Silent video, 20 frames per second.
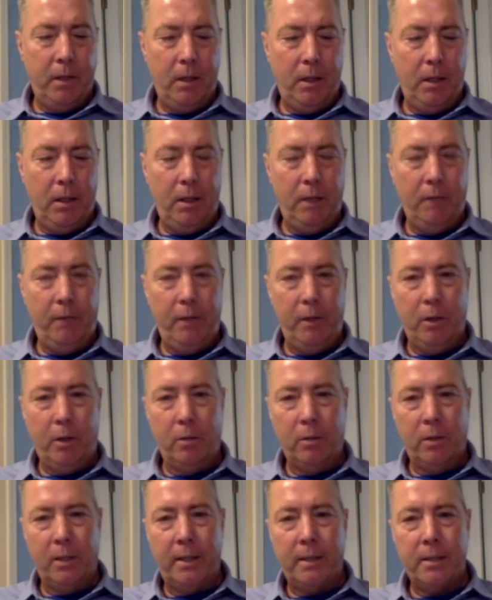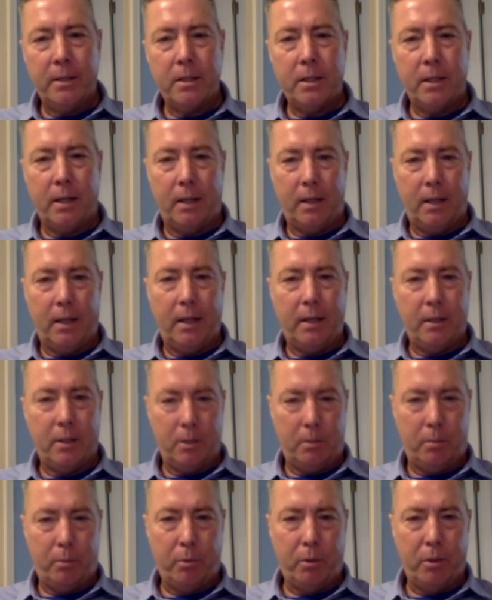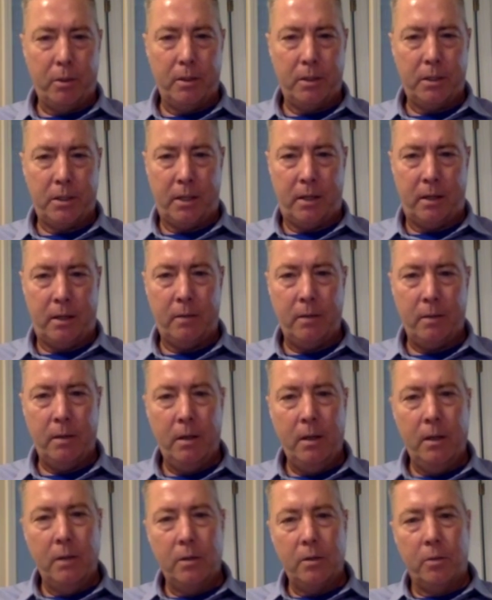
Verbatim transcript: the EVO lens that has the port in the center.